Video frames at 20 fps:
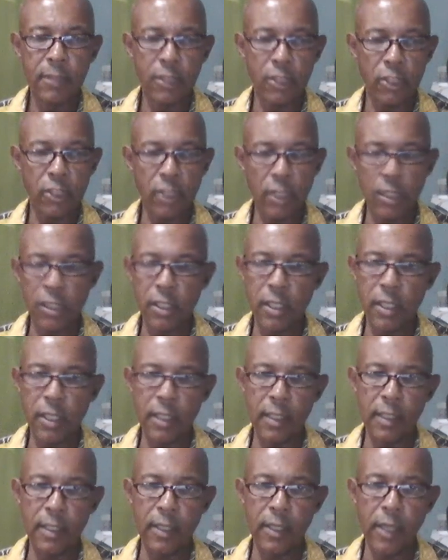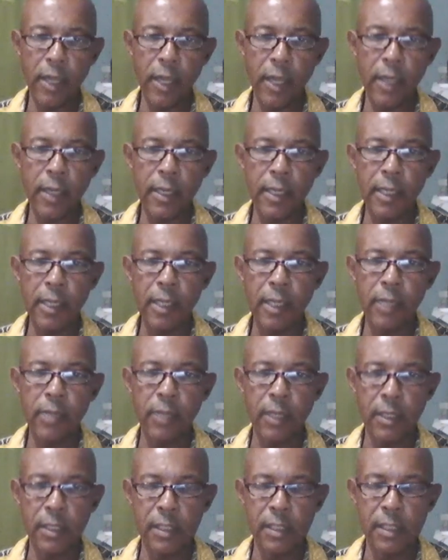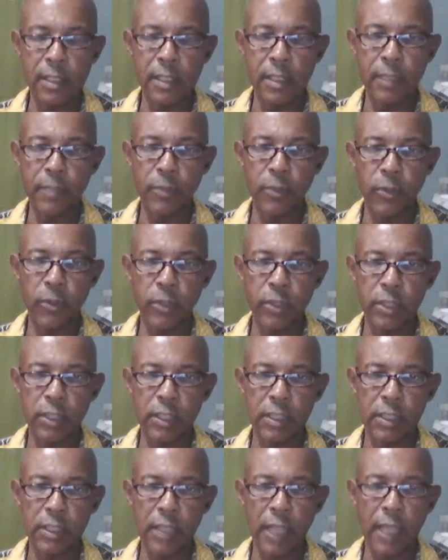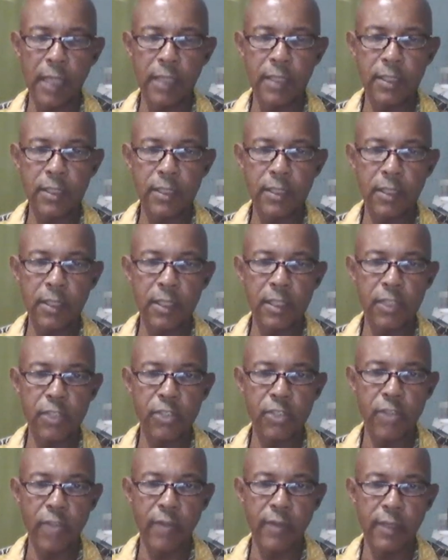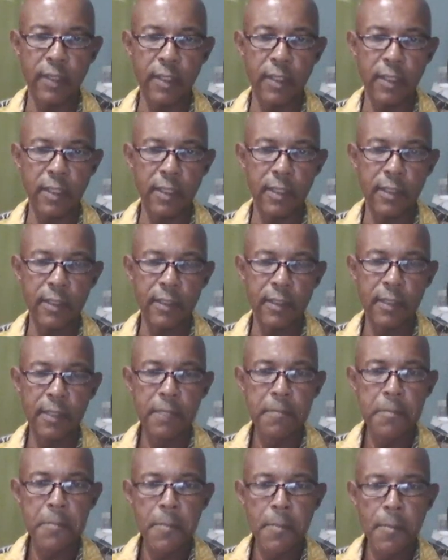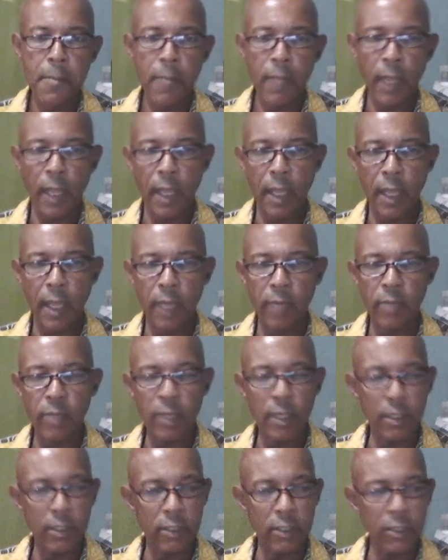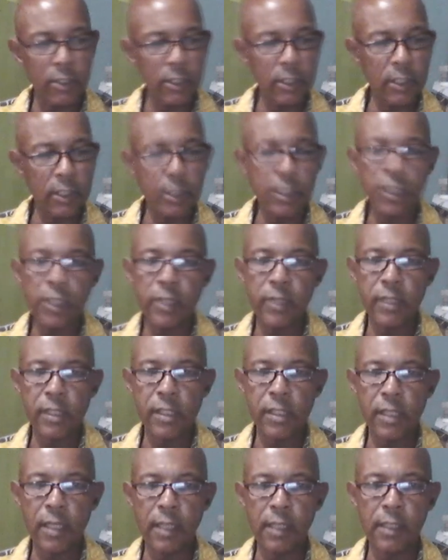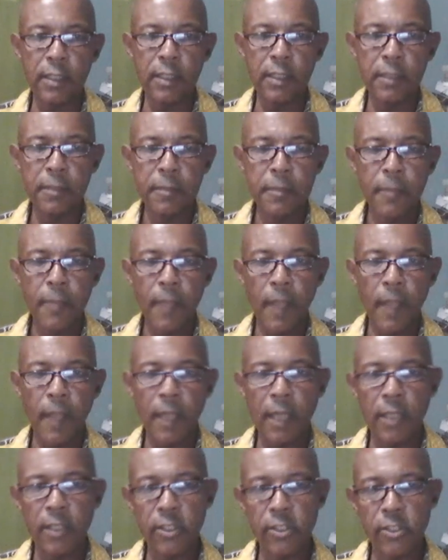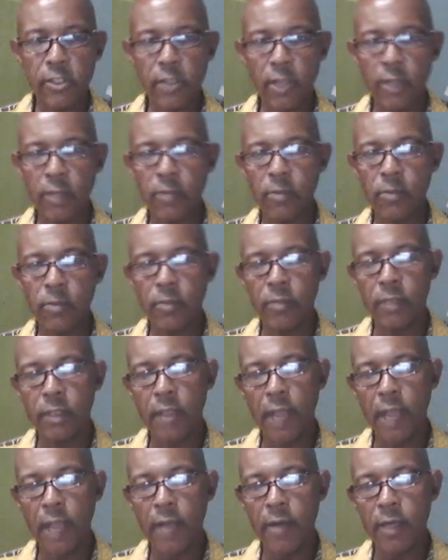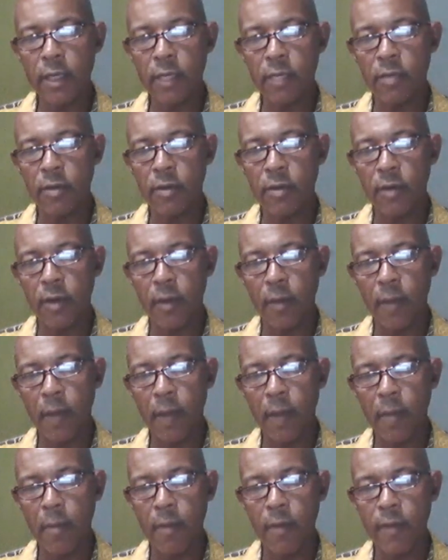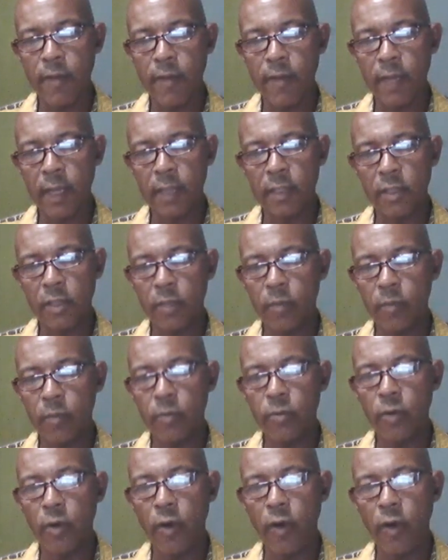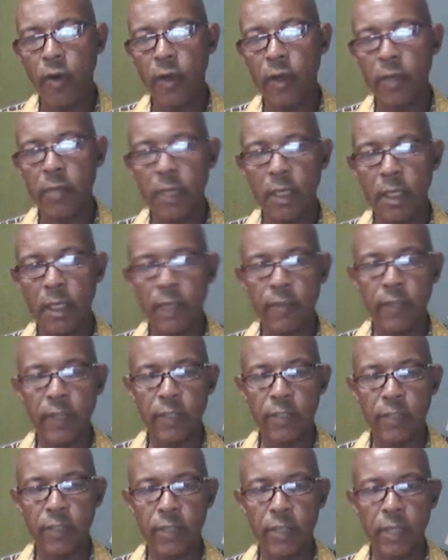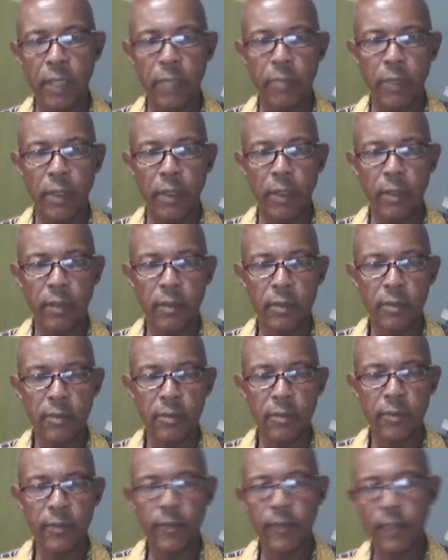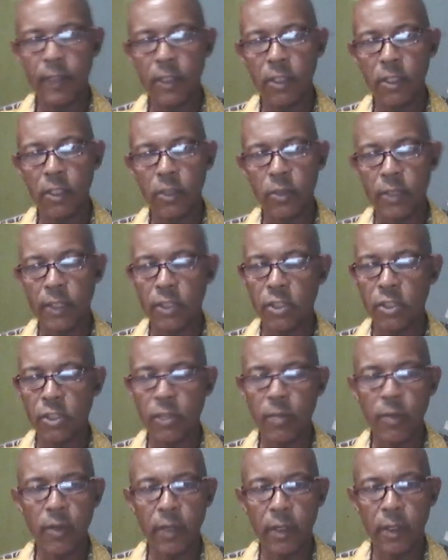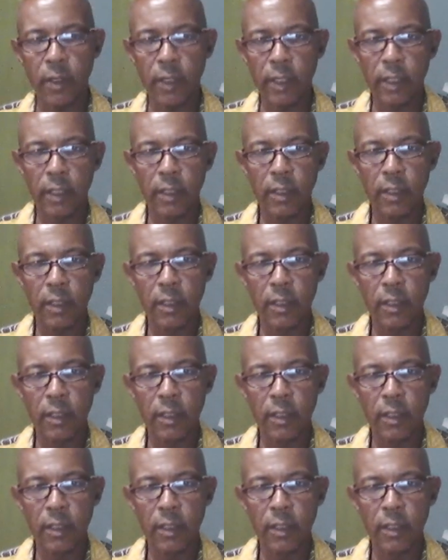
The sun is in the northern equinox is in process and the sun is traveling north and we are 13 degrees north and the sun would be directly above, above head somewhere around the middle of April. 15 to 20, somewhere around there.